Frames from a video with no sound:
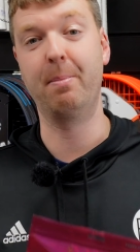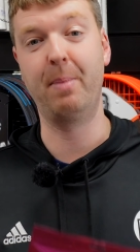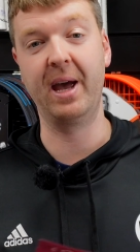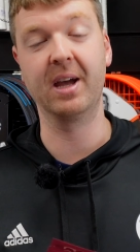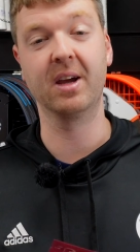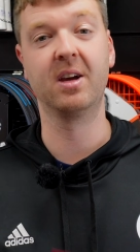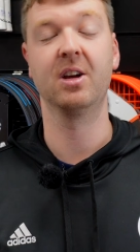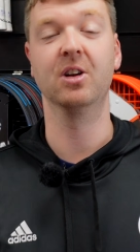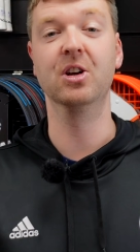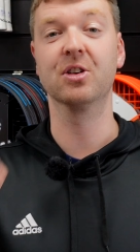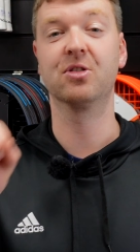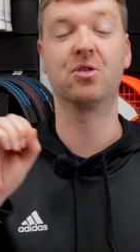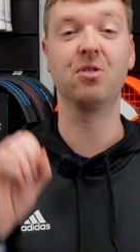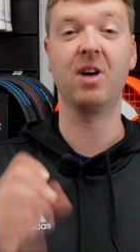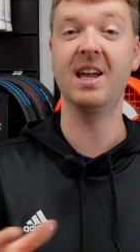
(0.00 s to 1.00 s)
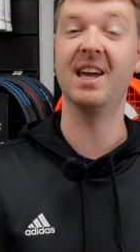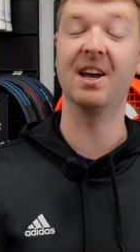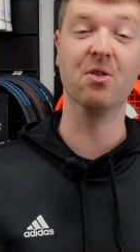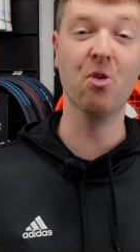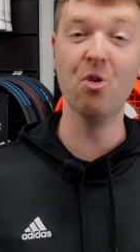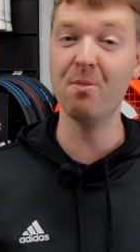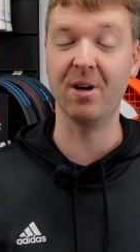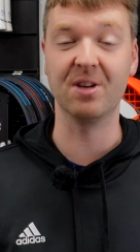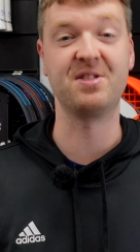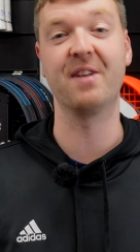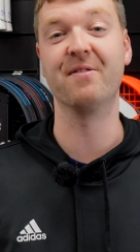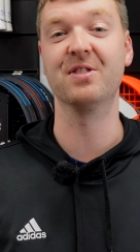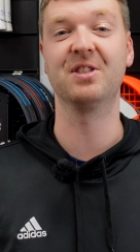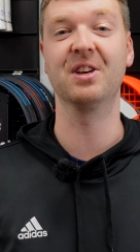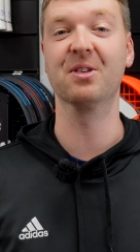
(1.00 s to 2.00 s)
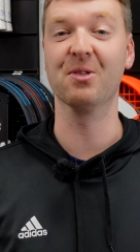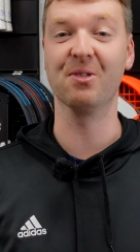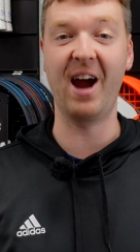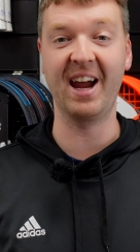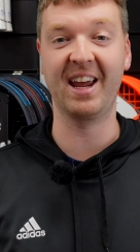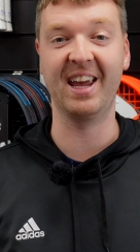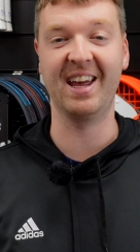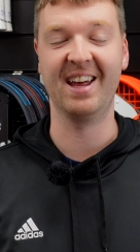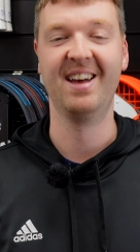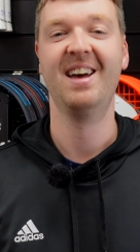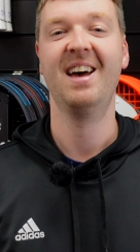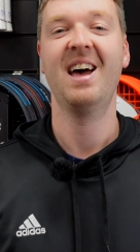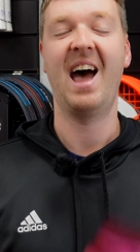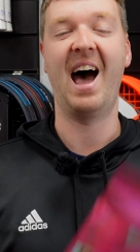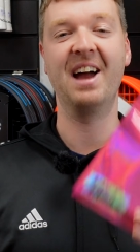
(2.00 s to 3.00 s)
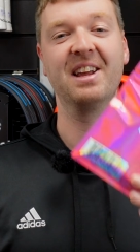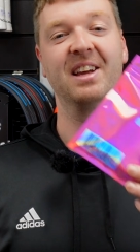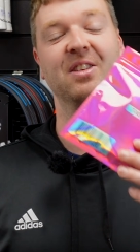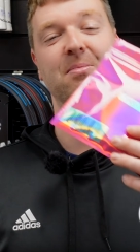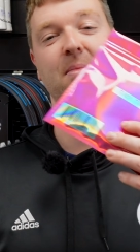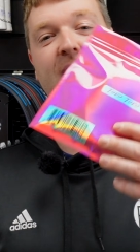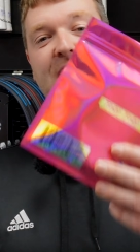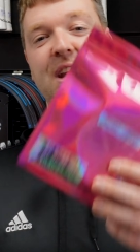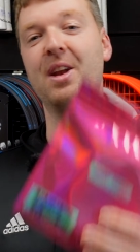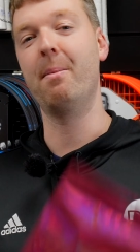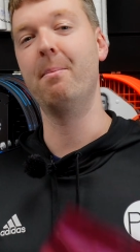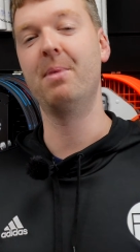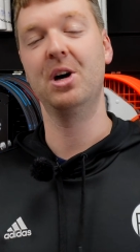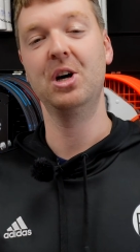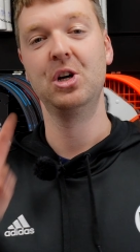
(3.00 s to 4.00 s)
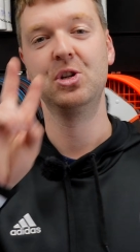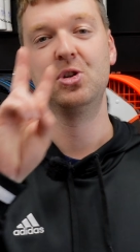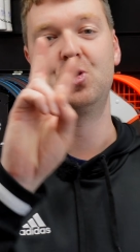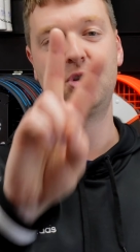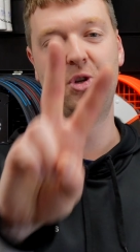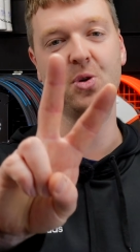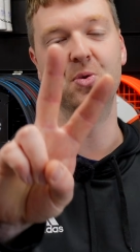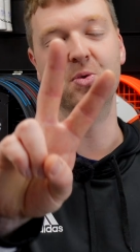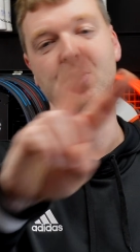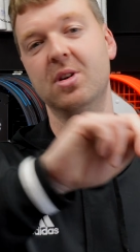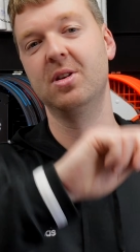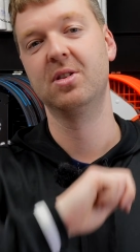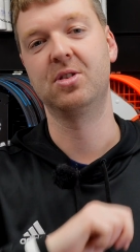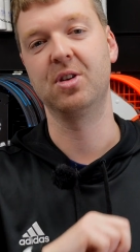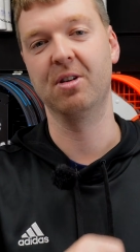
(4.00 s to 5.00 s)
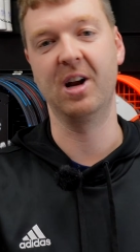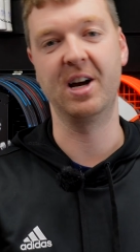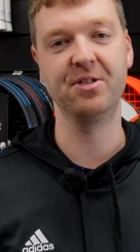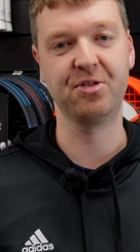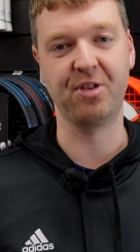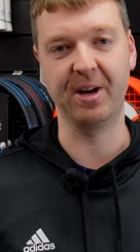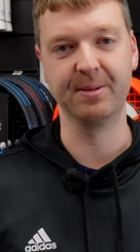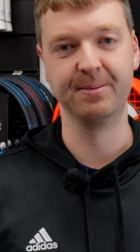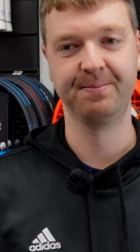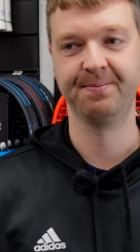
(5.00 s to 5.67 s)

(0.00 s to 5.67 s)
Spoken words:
pink, looks great in almost every single racket, and it is my number 2 Toroline string.